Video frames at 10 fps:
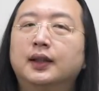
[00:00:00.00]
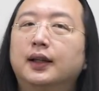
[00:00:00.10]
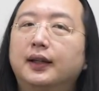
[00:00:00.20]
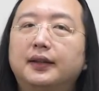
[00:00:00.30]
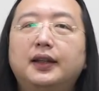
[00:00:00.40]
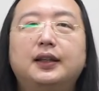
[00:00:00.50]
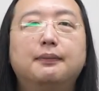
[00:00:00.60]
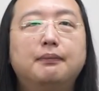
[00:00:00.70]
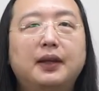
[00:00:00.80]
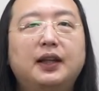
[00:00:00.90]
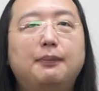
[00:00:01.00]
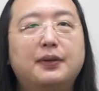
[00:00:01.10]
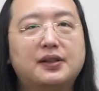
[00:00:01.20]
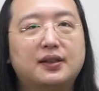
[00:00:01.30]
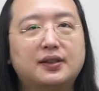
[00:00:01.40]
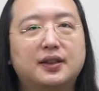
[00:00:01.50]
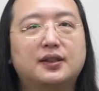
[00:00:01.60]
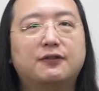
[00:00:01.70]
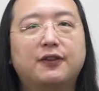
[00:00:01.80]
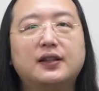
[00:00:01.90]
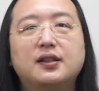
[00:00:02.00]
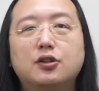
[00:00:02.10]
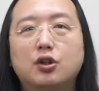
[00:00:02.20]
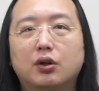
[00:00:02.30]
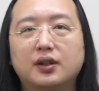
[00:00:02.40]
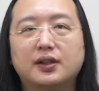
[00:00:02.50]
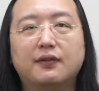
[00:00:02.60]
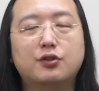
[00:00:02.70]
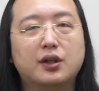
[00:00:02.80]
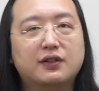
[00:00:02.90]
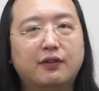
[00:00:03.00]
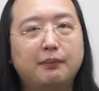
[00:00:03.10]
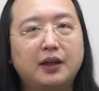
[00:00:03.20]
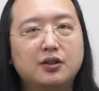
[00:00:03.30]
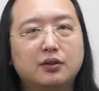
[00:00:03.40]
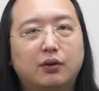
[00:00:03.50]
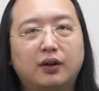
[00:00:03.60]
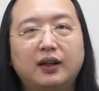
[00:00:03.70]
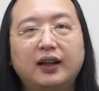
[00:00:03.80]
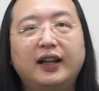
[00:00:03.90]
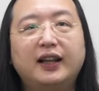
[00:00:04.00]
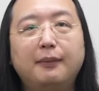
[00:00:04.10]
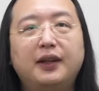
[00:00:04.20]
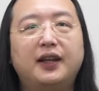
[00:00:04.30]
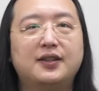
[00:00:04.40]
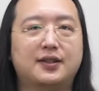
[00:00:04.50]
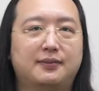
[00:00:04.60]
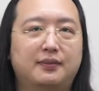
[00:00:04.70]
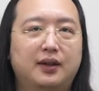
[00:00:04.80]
Indeed, many businesses face the choice of transformation or elimination.